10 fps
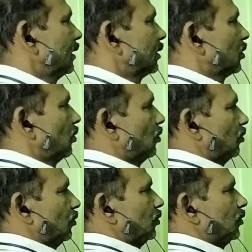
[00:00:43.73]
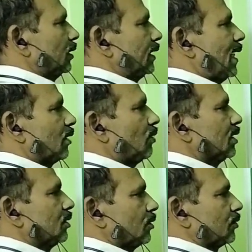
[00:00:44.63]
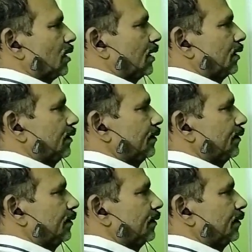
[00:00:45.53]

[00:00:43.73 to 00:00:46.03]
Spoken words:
So in aqueous solution,